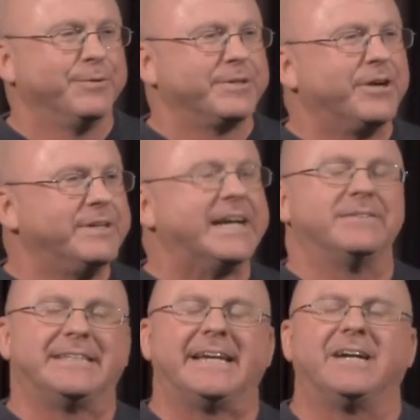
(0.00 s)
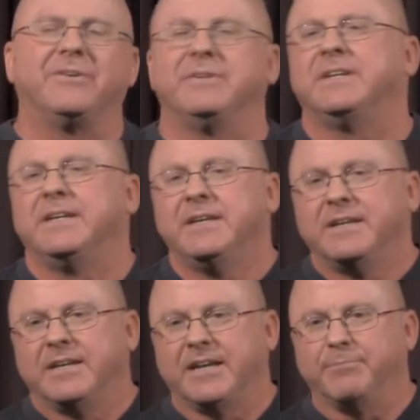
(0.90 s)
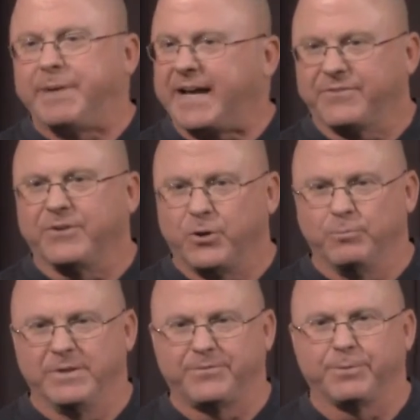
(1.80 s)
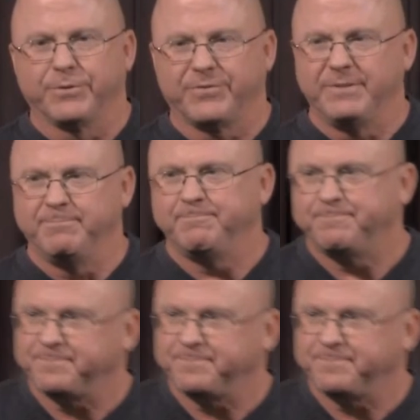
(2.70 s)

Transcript: would go downtown and pass a homeless person,